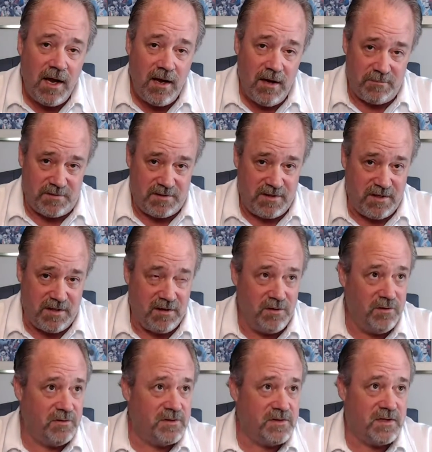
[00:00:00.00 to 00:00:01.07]
And I'm seeing
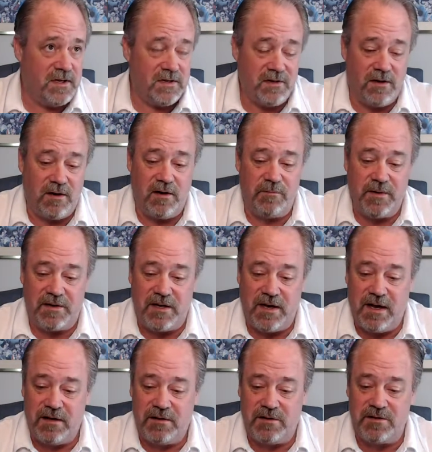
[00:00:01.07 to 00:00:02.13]
news that uh,
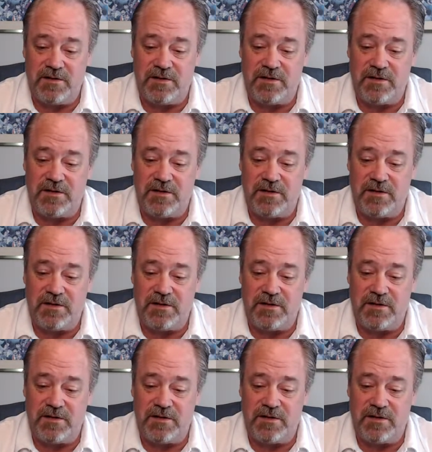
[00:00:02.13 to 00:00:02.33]
McDonald's